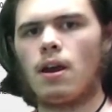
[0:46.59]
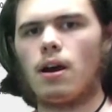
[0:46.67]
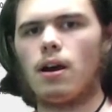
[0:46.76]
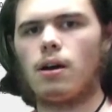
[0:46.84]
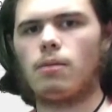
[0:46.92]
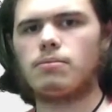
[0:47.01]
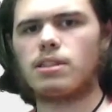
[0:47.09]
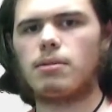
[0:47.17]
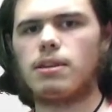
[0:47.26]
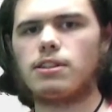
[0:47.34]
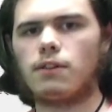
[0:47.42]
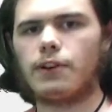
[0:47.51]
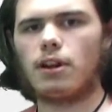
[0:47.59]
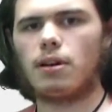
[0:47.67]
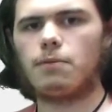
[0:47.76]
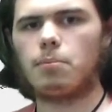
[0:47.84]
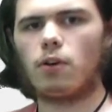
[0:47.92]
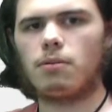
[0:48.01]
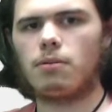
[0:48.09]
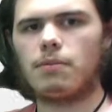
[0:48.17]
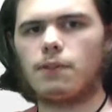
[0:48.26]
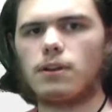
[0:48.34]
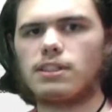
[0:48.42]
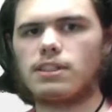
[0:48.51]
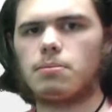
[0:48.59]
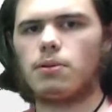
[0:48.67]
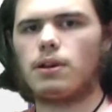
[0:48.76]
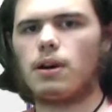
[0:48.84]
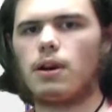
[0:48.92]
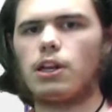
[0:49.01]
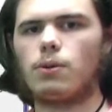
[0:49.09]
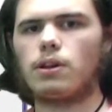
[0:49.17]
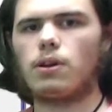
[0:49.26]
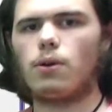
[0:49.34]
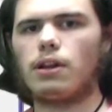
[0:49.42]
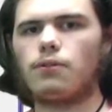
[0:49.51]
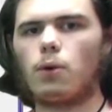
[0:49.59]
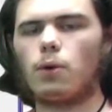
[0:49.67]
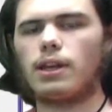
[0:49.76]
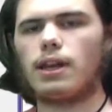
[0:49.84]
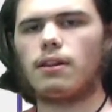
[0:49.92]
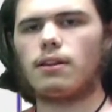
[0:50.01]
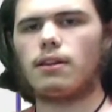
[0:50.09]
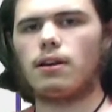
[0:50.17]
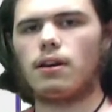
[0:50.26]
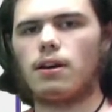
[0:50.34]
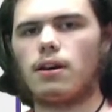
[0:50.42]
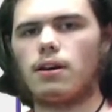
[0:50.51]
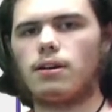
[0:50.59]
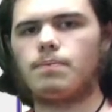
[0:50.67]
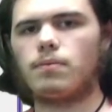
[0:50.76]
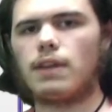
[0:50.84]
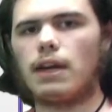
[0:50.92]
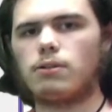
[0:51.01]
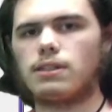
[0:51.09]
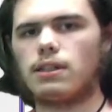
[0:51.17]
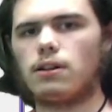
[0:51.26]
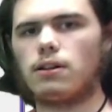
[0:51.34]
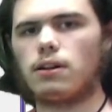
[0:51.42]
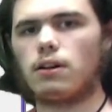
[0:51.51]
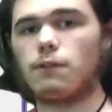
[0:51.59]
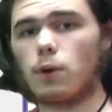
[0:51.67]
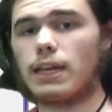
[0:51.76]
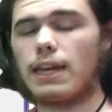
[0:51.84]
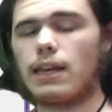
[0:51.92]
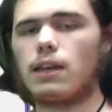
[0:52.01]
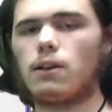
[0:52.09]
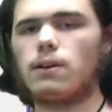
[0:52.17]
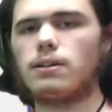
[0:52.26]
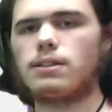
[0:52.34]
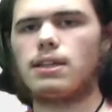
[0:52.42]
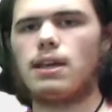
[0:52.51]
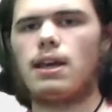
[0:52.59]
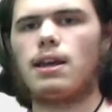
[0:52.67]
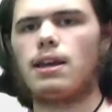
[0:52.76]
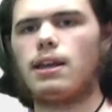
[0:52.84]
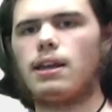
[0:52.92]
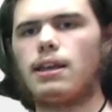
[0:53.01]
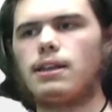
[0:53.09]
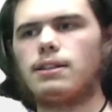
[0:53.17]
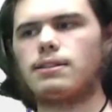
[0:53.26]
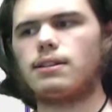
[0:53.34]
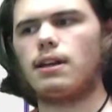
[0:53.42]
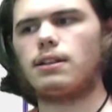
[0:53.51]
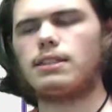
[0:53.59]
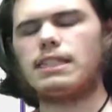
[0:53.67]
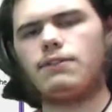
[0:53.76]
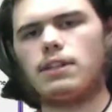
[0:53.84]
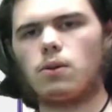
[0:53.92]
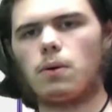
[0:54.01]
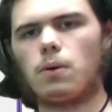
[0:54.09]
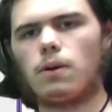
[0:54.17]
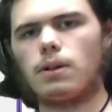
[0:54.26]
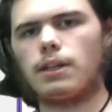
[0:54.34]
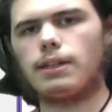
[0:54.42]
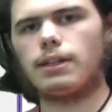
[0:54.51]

Some of these aren't very important, but for example, the audio encoding, 48 kilohertz, is DVD quality